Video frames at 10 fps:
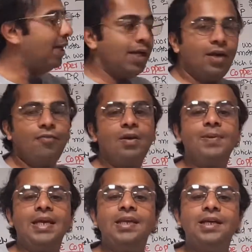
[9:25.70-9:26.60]
current will be
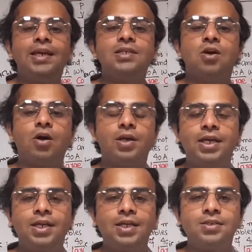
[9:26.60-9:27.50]
increase or
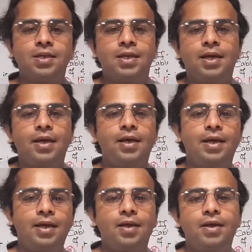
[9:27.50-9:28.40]
decrease
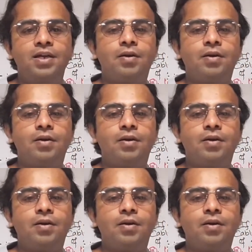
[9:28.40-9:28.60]
with